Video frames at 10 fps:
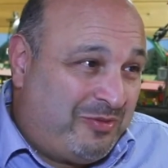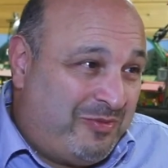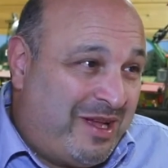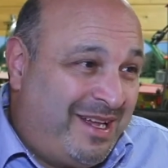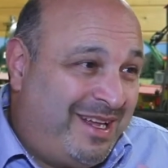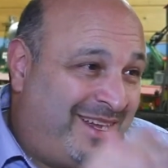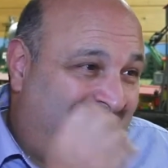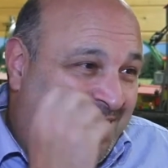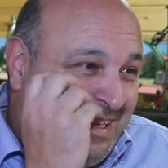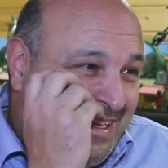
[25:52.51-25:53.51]
Yes.
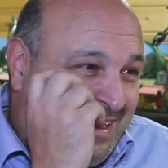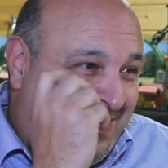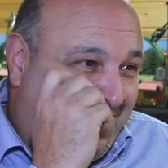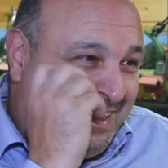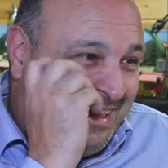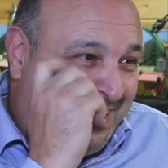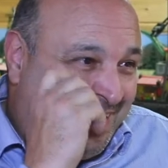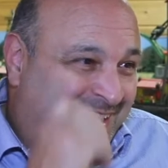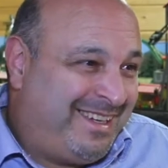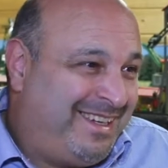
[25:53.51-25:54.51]
My
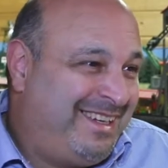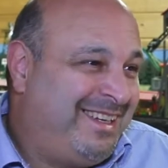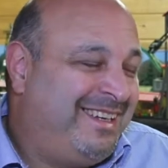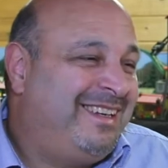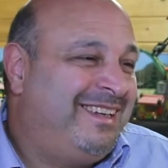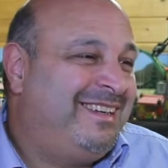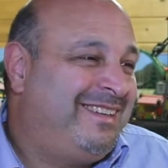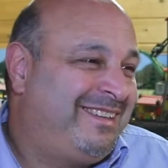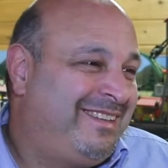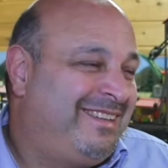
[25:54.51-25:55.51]
girlfriend, Georgia, at the time.